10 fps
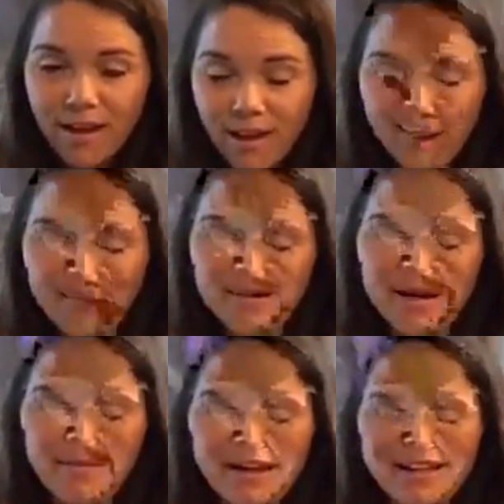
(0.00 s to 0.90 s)
And
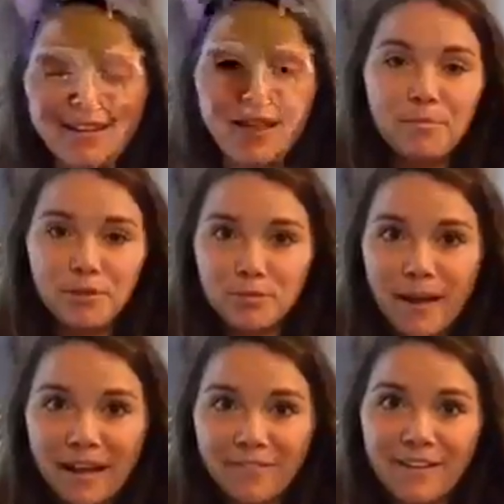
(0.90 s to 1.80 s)
I might get a lot of
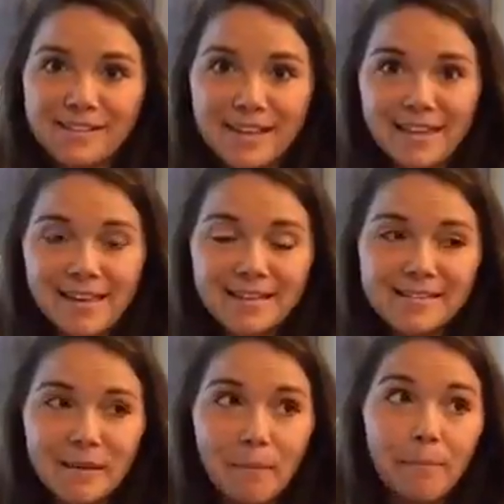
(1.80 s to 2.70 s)
pushback if I say
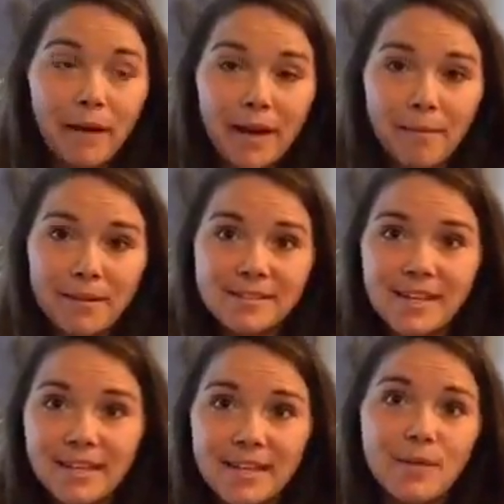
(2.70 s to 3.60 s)
this, but I'm going to
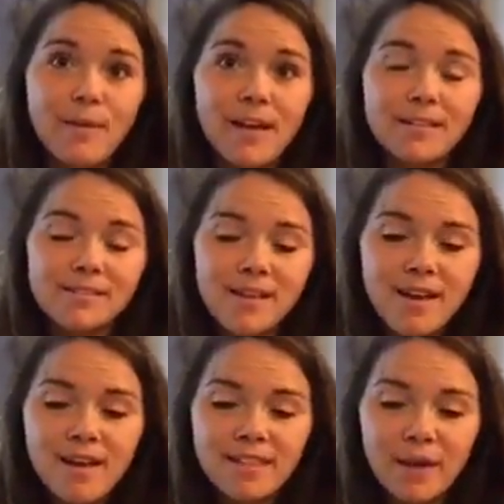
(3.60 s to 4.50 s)
say it anyways,
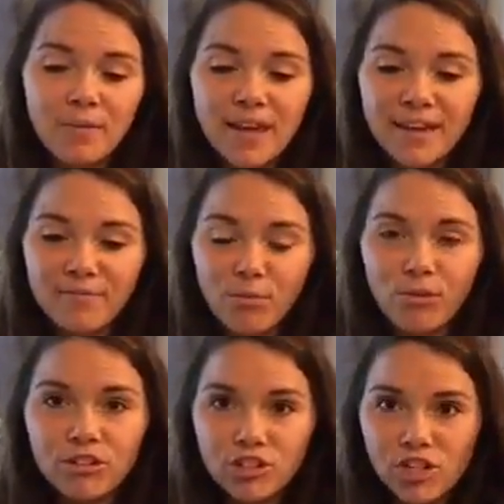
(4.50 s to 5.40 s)
that we have
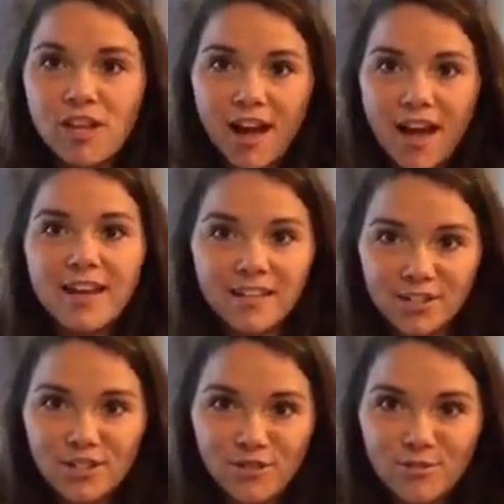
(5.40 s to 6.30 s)
more GI
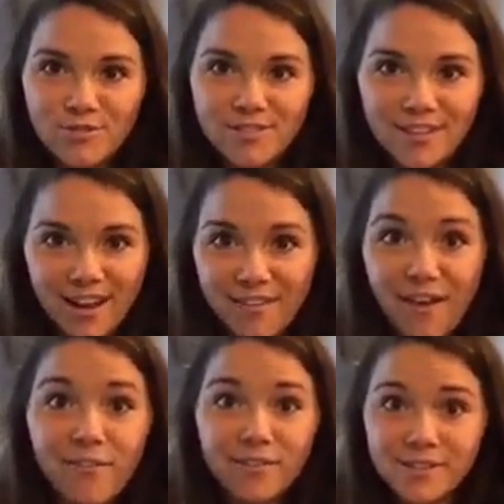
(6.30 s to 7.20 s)
issues than I've
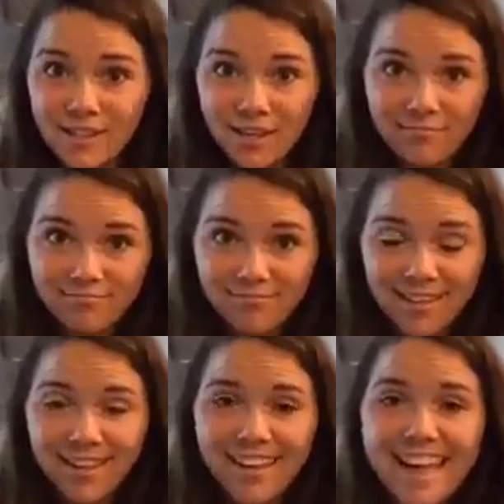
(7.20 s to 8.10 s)
ever seen.
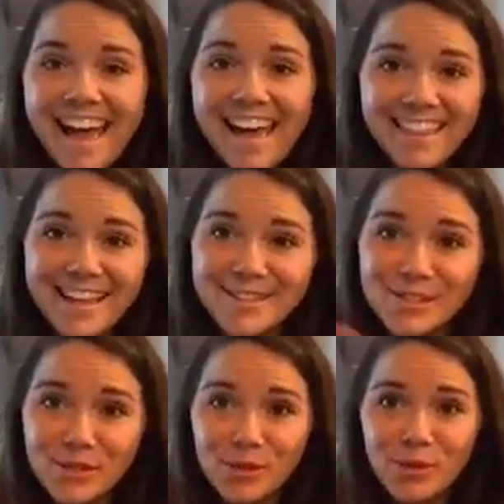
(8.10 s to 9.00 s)
And that's
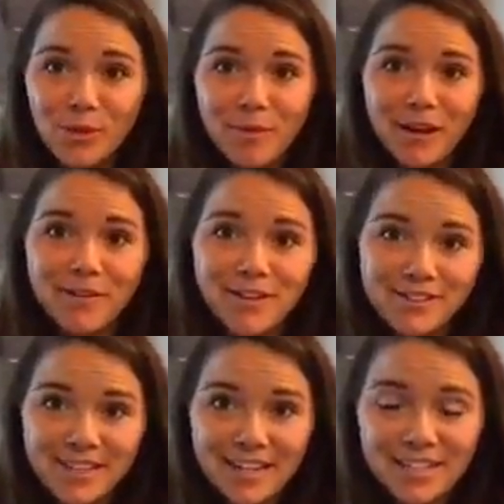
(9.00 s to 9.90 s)
through my career
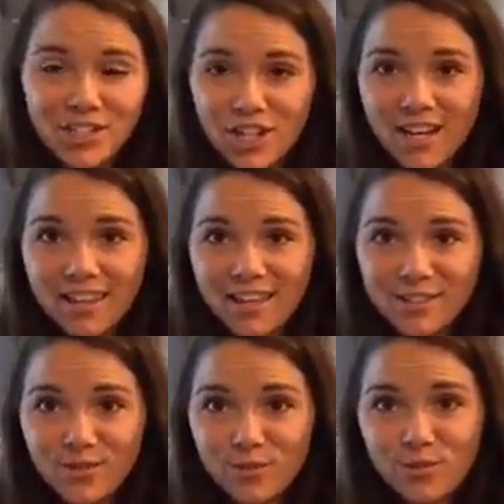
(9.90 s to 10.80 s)
as a dietitian, and
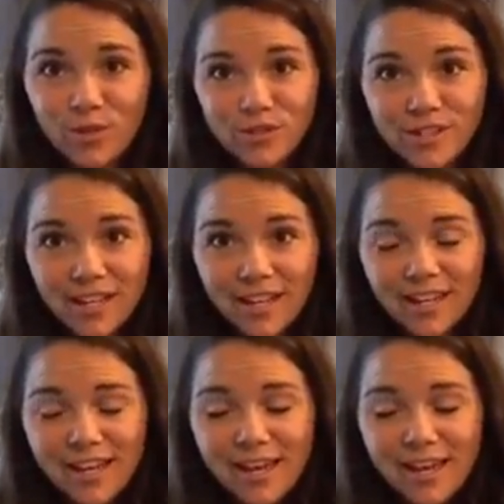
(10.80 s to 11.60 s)
that's through nursing,